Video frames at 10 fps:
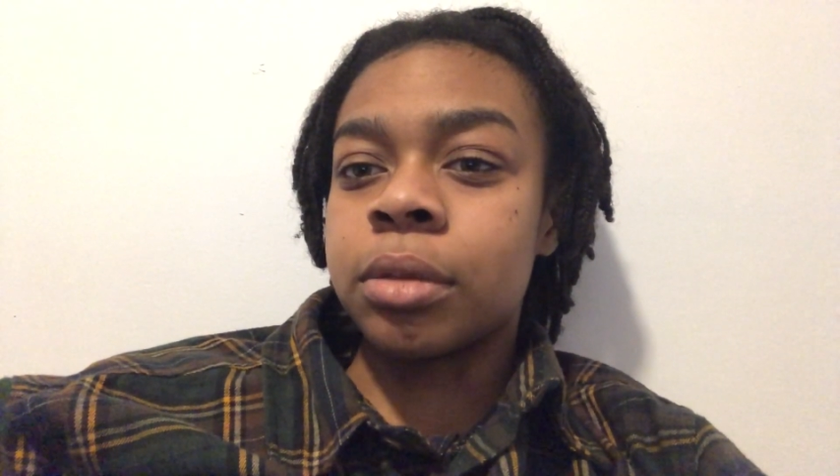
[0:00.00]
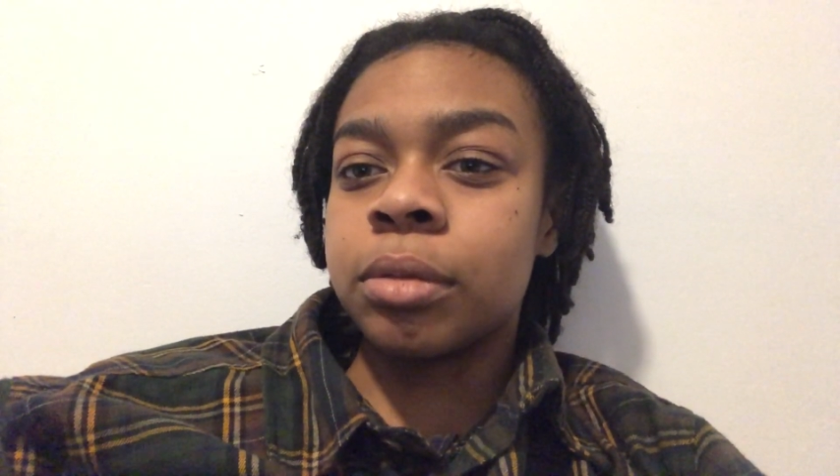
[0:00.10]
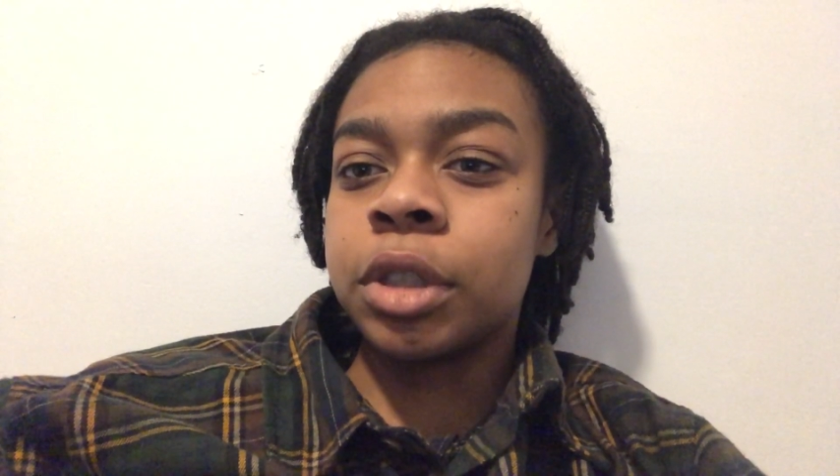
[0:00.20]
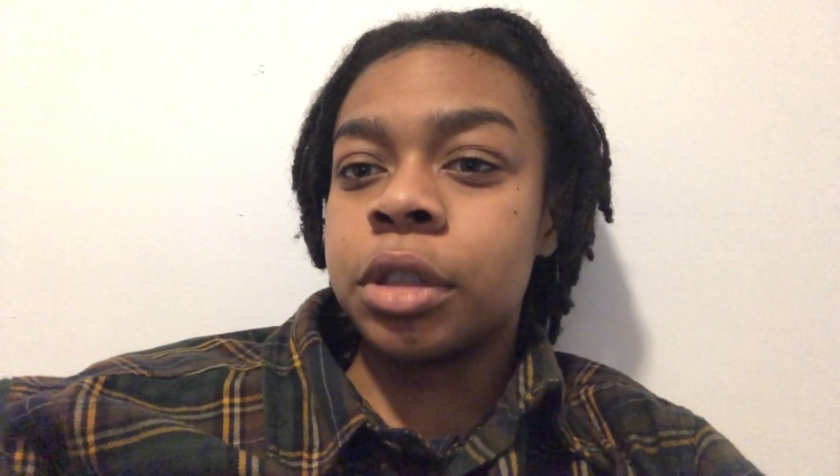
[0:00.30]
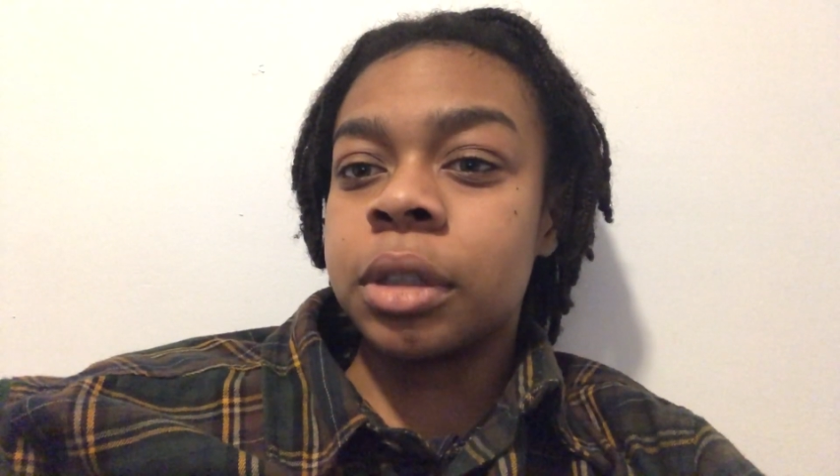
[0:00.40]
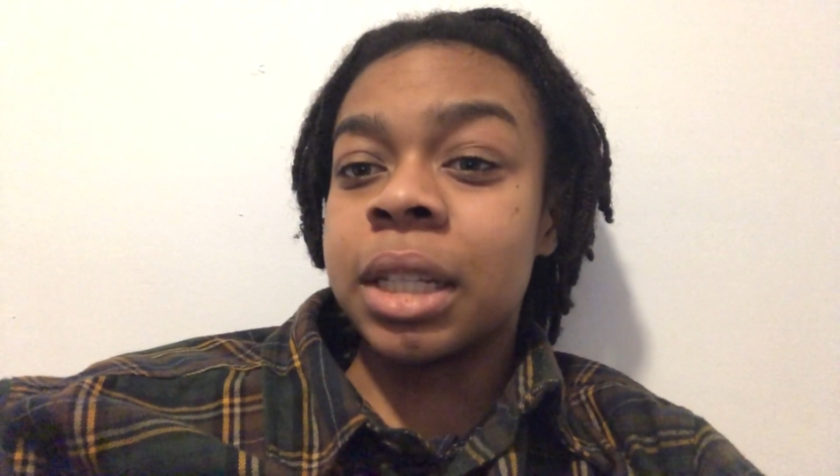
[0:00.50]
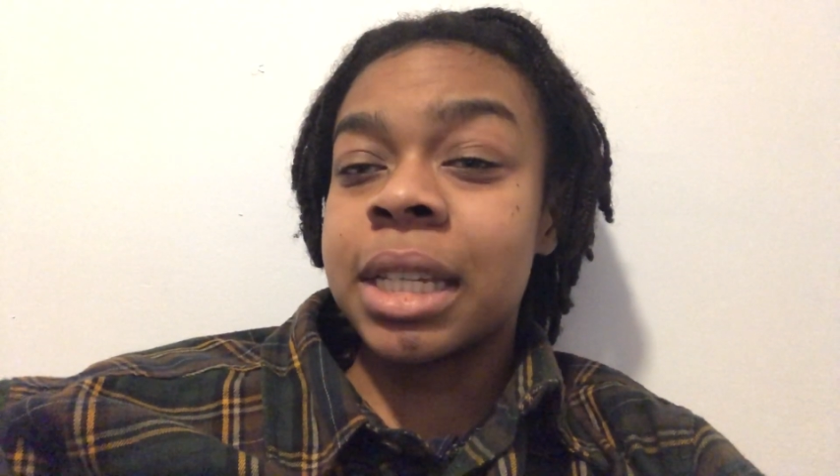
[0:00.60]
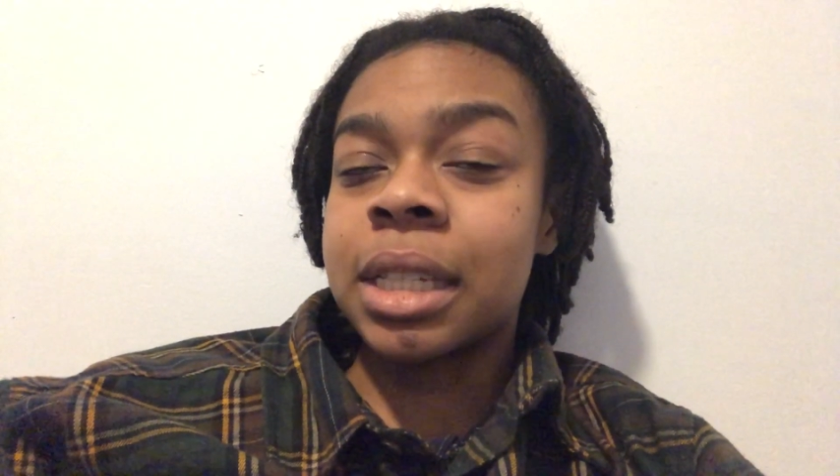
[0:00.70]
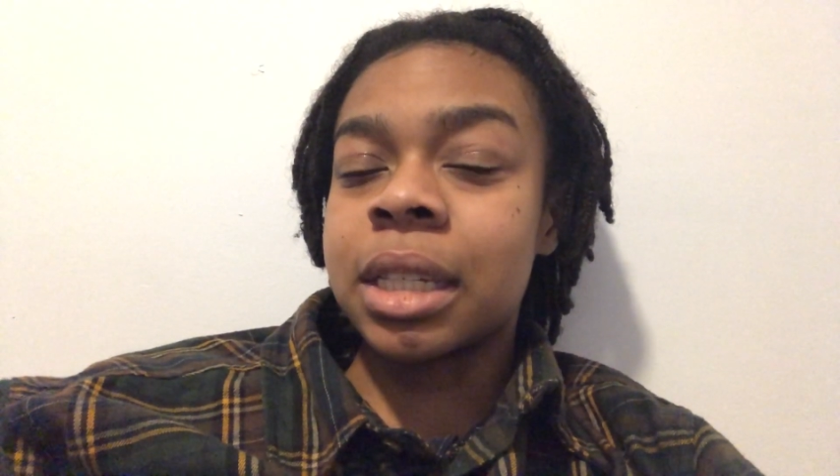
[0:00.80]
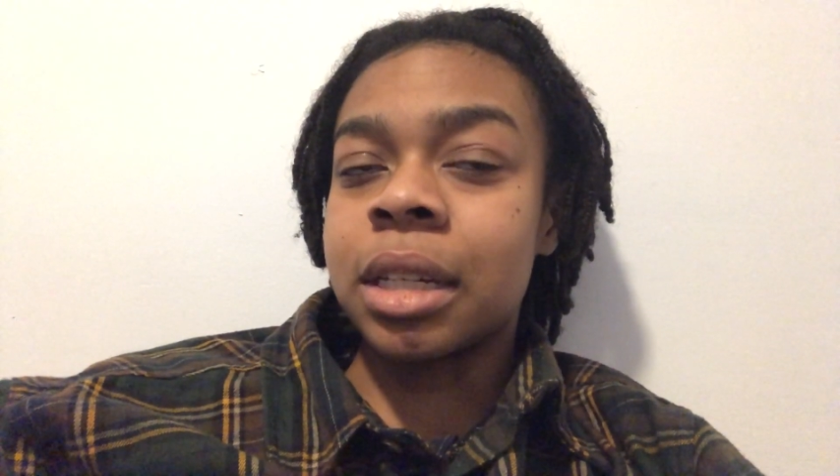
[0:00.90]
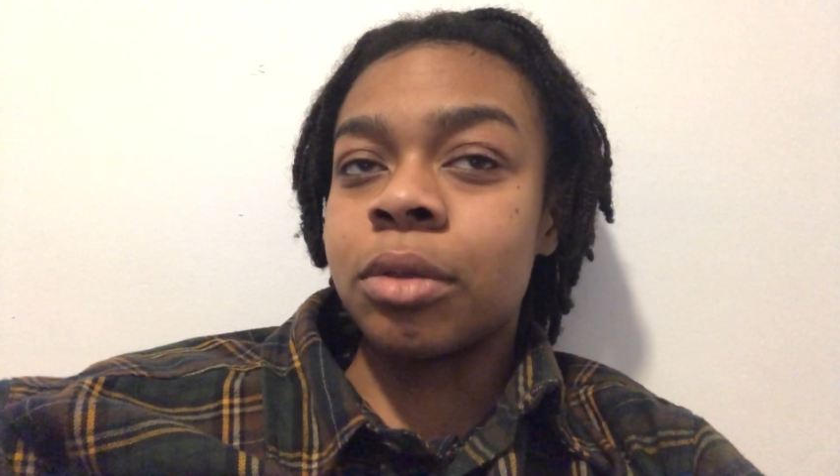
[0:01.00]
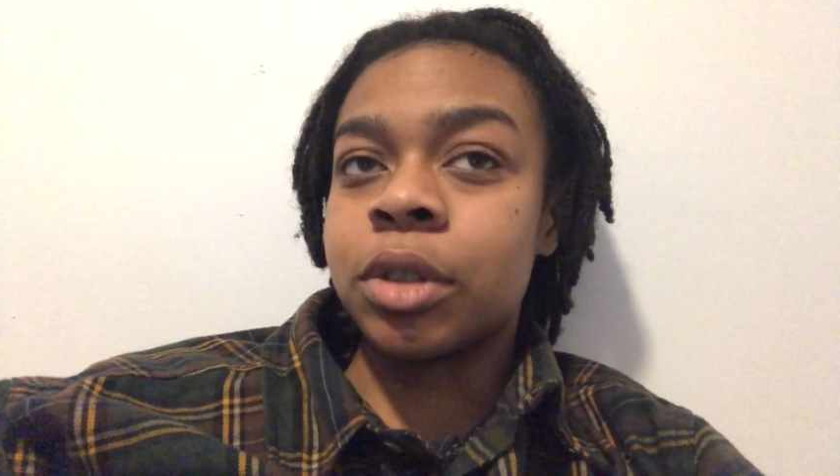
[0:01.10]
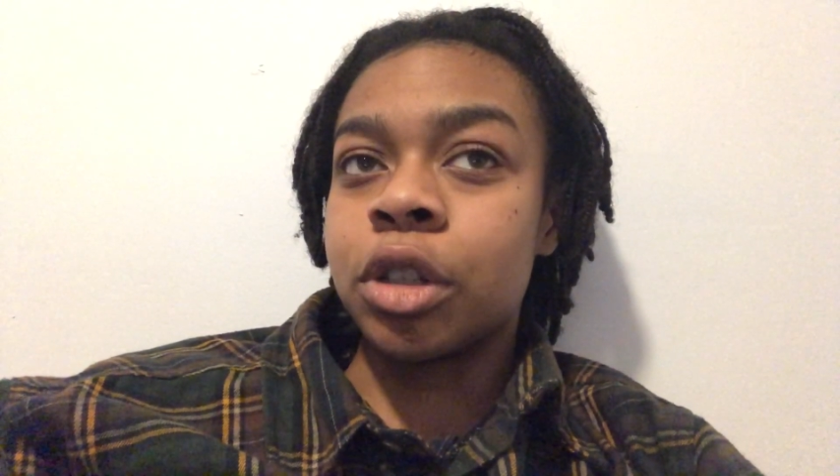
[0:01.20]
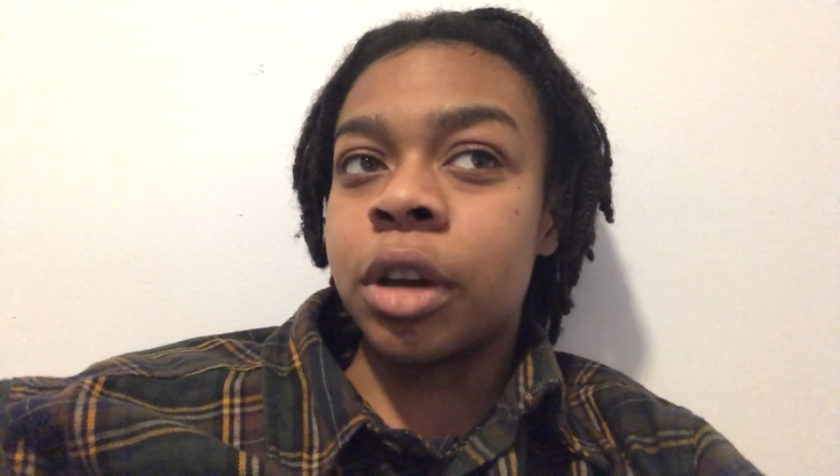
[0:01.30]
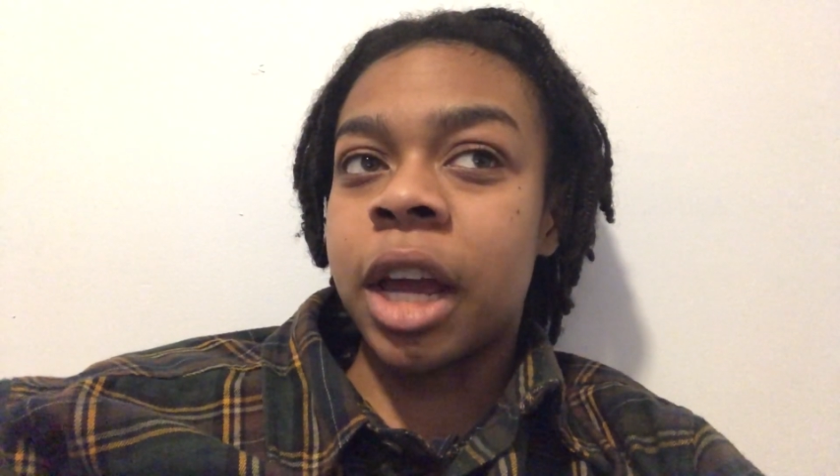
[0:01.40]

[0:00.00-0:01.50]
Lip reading: when you're listening, when you're